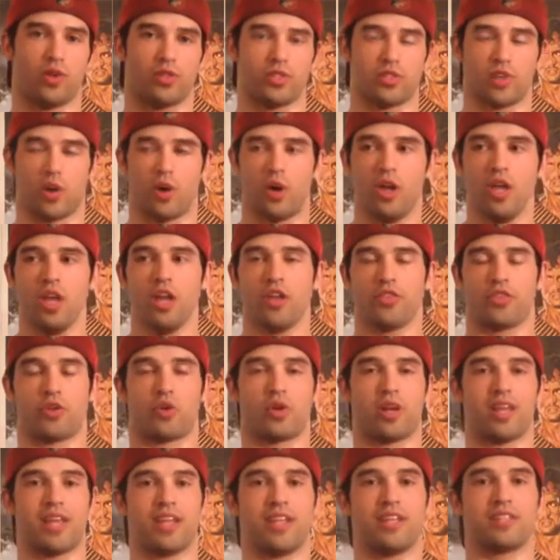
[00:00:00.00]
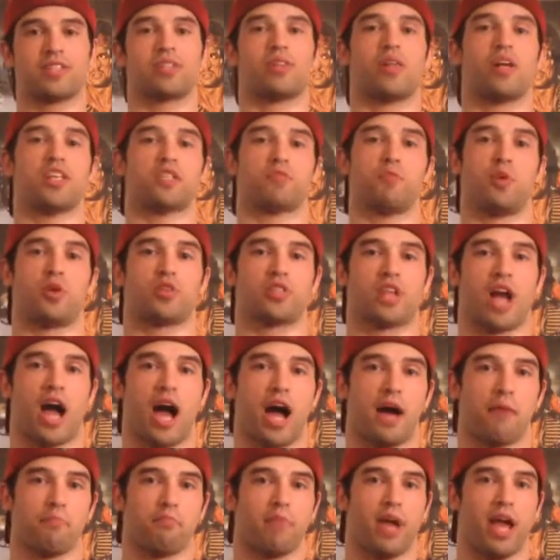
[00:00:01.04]
So there is Les Mills
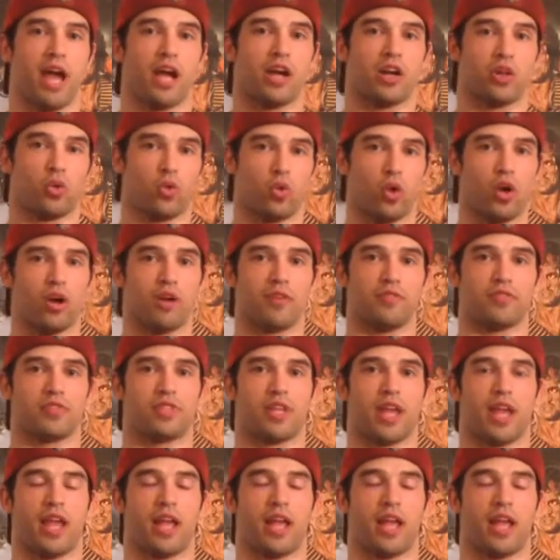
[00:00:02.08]
Combat gloves,